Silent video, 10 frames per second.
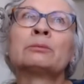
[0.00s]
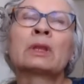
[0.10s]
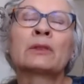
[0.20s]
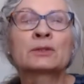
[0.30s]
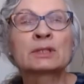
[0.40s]

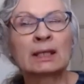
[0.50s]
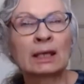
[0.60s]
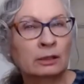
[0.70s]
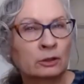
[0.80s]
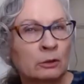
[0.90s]
There's the
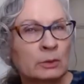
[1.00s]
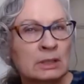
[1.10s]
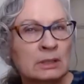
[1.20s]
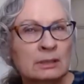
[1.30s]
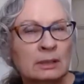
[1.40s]

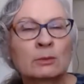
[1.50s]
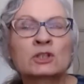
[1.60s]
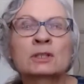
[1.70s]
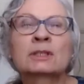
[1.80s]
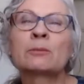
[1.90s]
economics, how
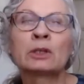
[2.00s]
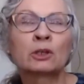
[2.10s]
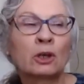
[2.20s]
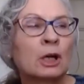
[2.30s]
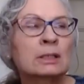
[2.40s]
much does something
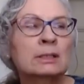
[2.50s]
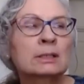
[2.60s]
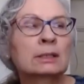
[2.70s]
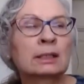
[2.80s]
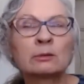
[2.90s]

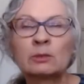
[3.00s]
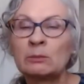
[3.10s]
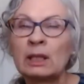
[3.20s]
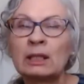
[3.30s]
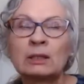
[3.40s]
cost? Can it be
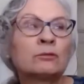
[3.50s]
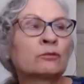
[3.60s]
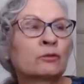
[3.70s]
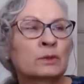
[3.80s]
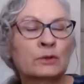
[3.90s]
made
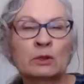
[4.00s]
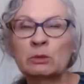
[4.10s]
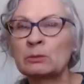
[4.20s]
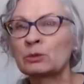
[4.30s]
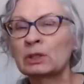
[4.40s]
so that
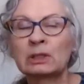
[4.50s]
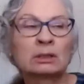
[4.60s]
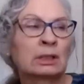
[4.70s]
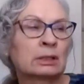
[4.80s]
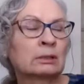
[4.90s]
people
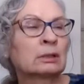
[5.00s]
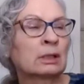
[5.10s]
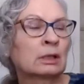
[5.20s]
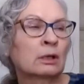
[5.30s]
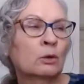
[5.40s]
can
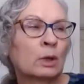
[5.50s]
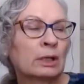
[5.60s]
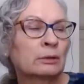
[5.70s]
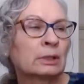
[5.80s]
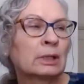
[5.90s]

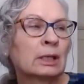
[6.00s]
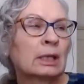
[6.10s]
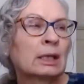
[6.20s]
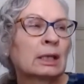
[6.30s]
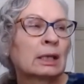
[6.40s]
acquire it?
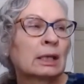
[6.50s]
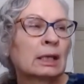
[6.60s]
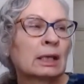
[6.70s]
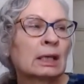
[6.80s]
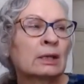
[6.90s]

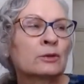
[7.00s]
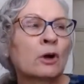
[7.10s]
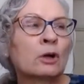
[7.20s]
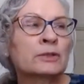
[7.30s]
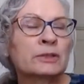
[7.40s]
And there
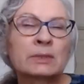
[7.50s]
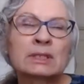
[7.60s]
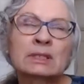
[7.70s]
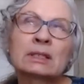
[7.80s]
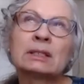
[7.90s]
also
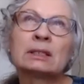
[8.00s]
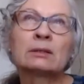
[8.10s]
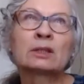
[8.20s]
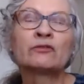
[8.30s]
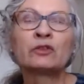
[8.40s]
is
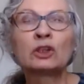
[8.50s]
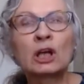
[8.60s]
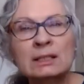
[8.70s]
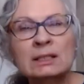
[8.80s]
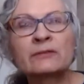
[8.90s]
the
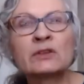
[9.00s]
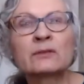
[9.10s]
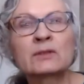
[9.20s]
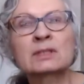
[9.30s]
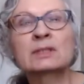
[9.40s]
philosophy
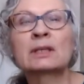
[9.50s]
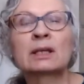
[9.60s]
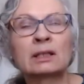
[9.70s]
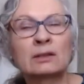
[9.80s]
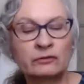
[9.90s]
of the
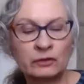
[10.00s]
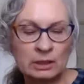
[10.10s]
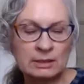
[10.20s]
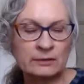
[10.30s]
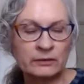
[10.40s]
society and the
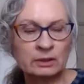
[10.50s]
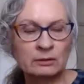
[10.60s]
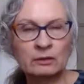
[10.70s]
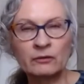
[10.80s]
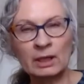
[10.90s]

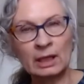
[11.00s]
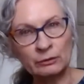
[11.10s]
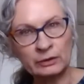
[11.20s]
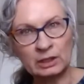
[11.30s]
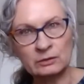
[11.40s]
philosophy of the
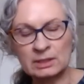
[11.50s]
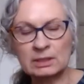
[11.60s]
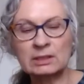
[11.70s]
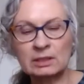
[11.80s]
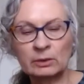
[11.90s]
healthcare
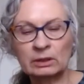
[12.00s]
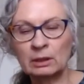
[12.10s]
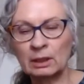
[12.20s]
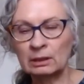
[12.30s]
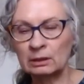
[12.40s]
system
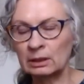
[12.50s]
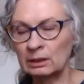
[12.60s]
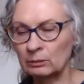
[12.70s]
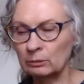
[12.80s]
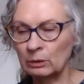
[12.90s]

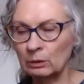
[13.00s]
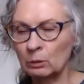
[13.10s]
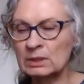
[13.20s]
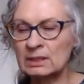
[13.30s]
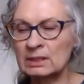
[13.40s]
and
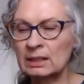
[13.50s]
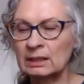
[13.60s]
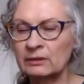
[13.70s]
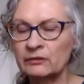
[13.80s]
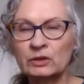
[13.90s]
what
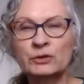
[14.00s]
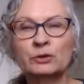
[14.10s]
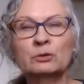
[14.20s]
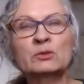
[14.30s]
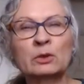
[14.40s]
society feels
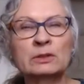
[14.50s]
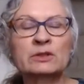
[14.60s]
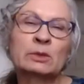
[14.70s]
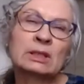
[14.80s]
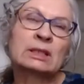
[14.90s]
their
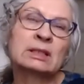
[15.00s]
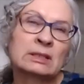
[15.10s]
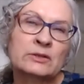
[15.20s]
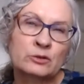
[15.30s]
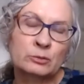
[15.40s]
responsibility
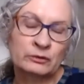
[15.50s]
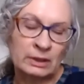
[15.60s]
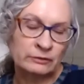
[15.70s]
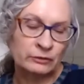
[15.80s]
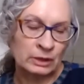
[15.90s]
is to
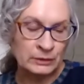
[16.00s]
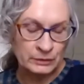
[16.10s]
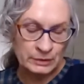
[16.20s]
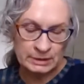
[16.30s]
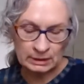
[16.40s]
provide for
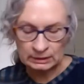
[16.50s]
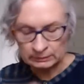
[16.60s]
others.